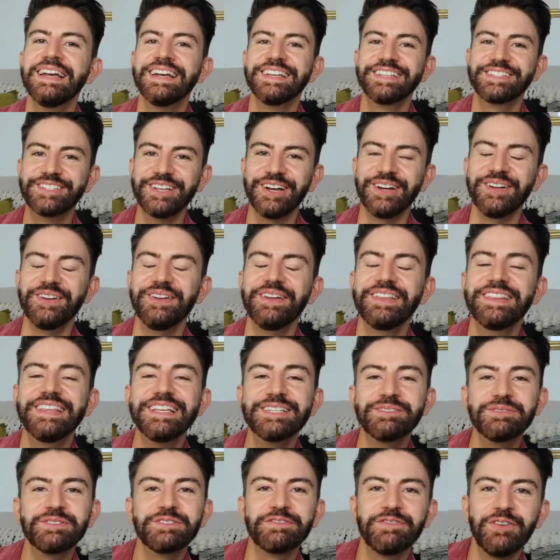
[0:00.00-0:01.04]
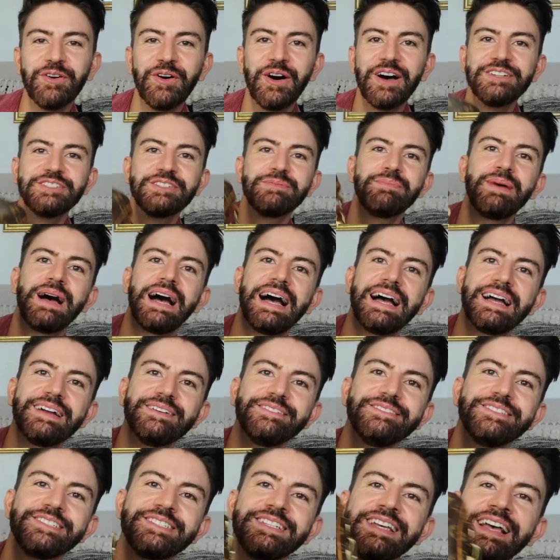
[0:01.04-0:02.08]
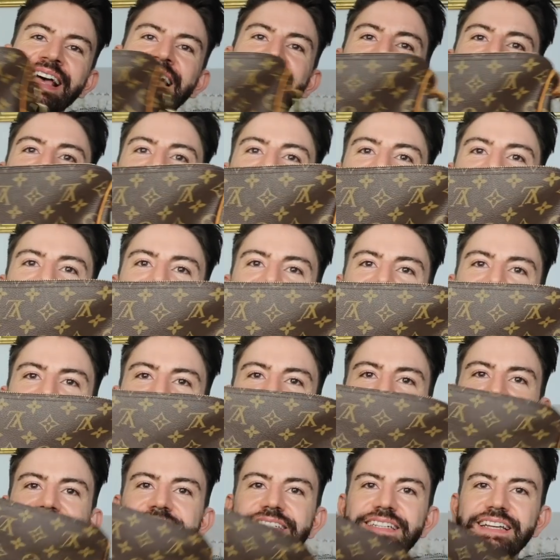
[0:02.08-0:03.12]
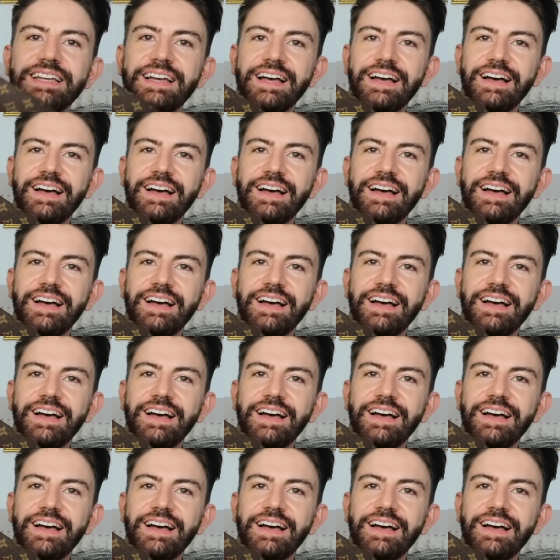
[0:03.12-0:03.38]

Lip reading: So this was £400, and